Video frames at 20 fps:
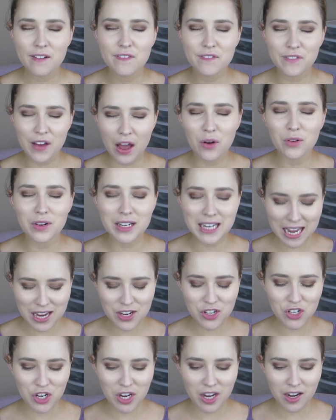
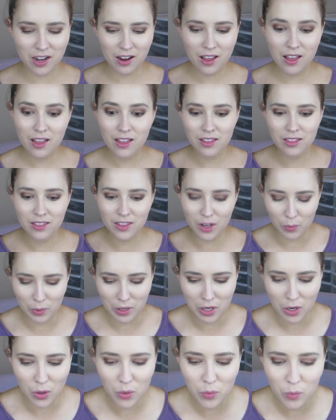foundation. There we
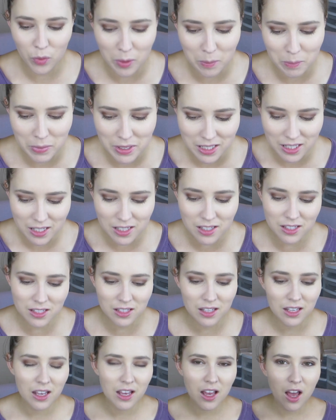go, we're in business.
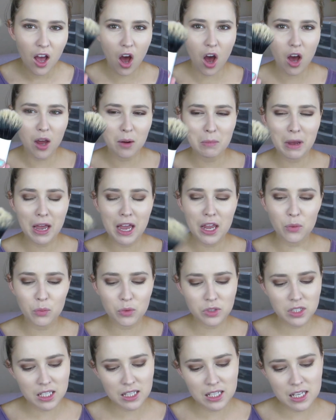On my
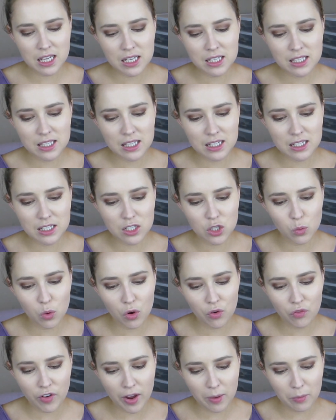Real Techniques
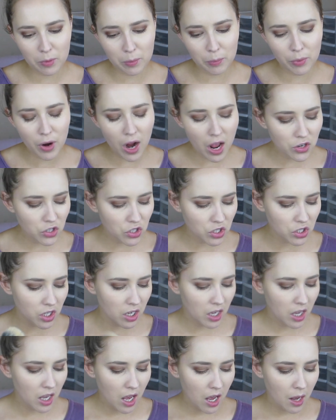Duo Fiber
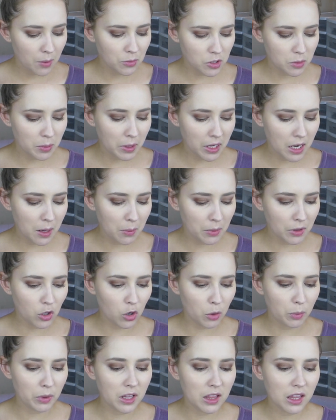brush, I'm just picking up a
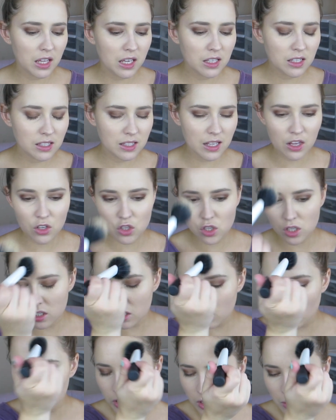little bit of this and
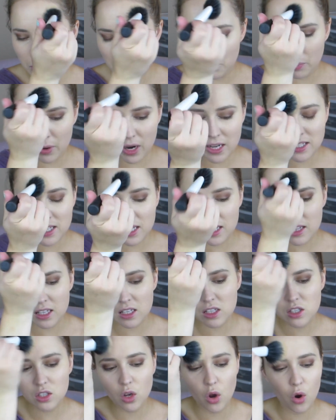just going to be pressing
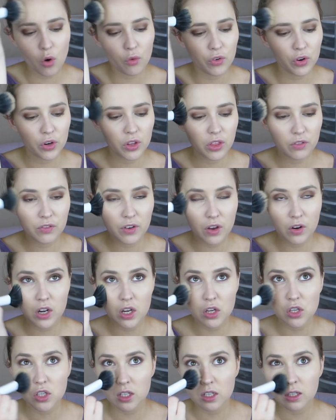this over the
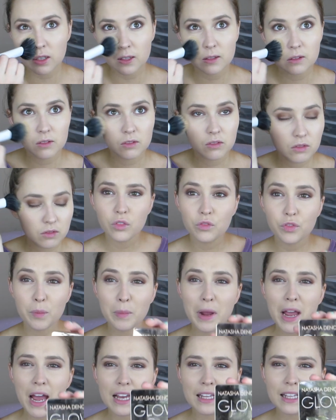foundation. For
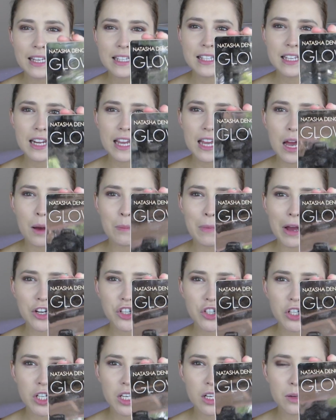my highlight today, I'm
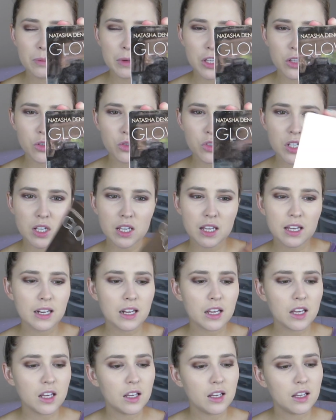actually going to be using